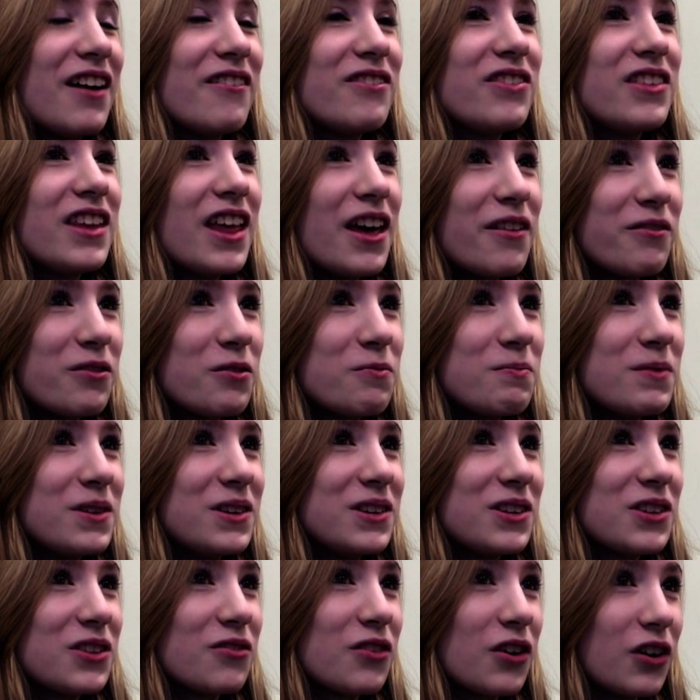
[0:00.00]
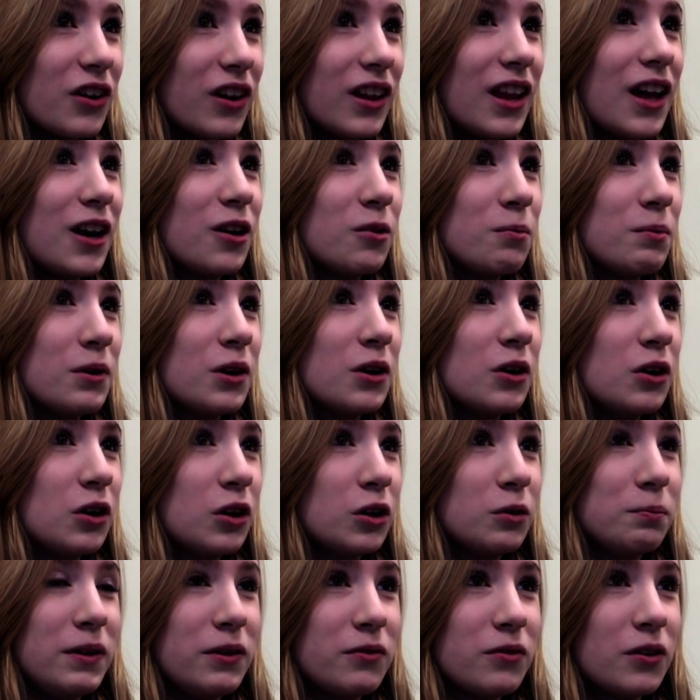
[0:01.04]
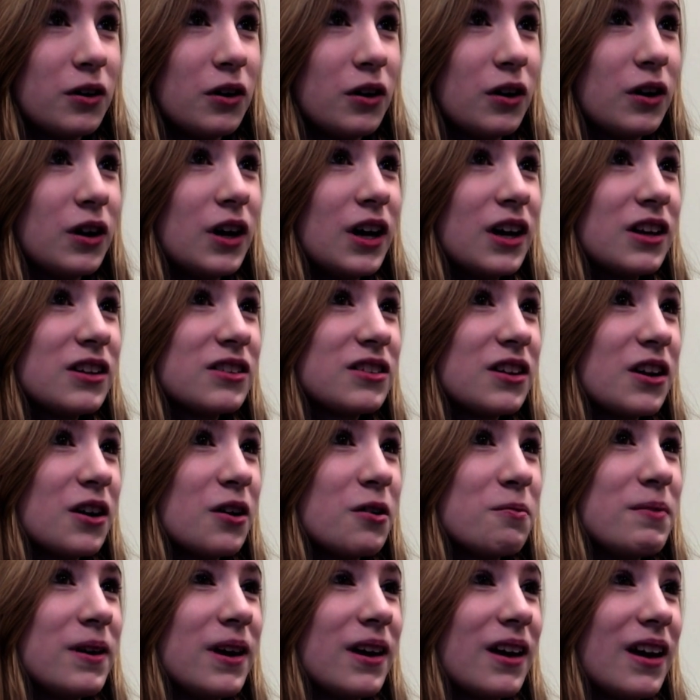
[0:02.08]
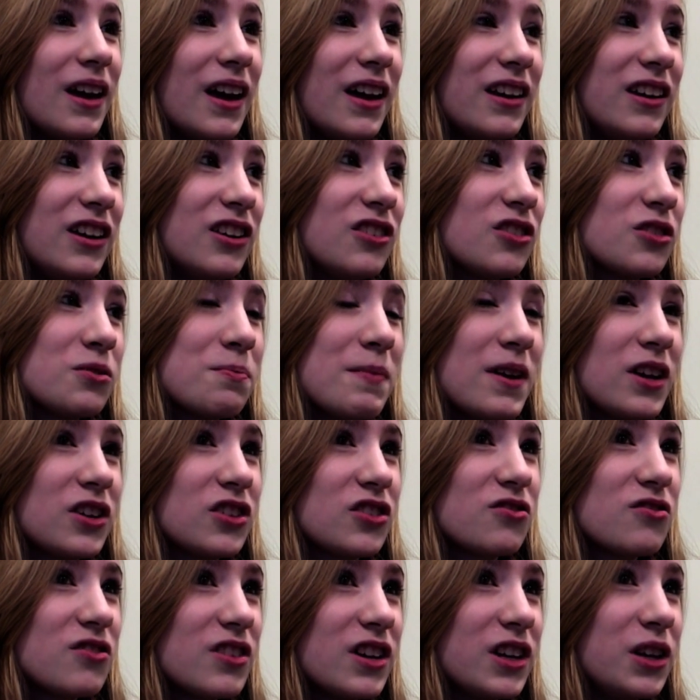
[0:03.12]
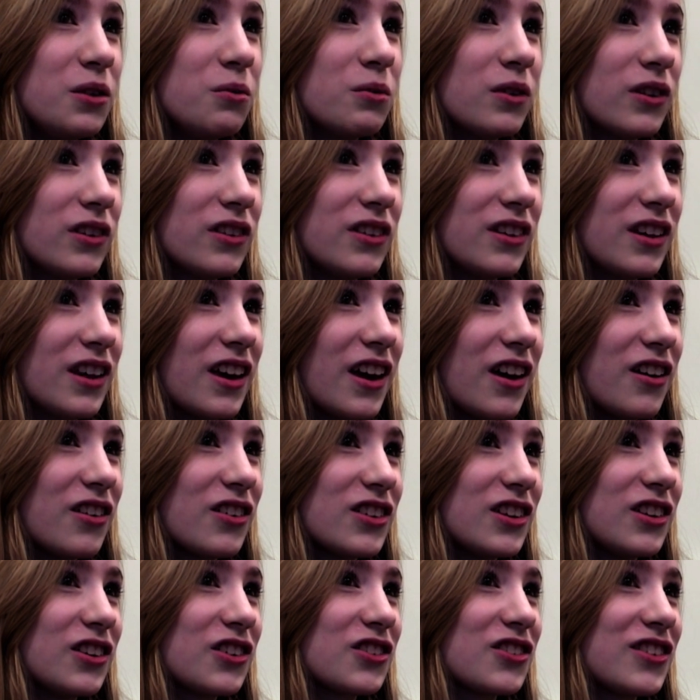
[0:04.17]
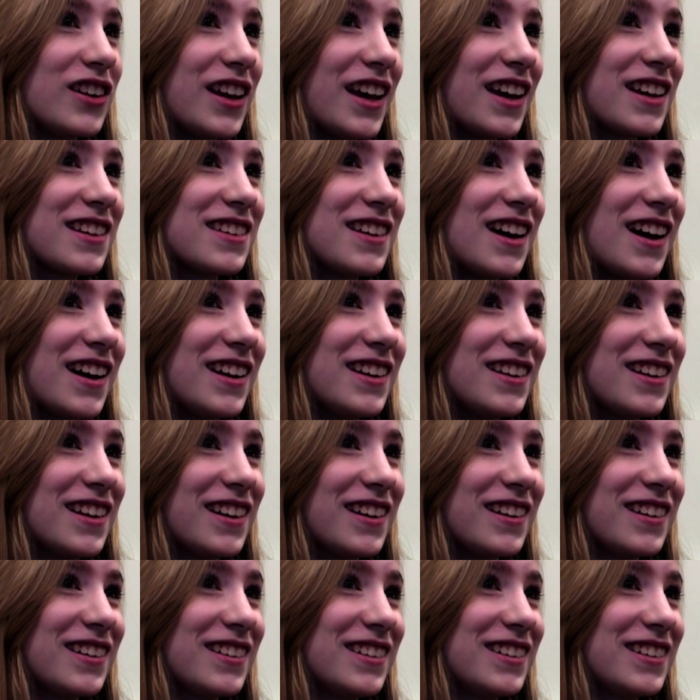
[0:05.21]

I've never been to the Royal Albert Hall before, and it just makes you really want to go because it looks really exciting.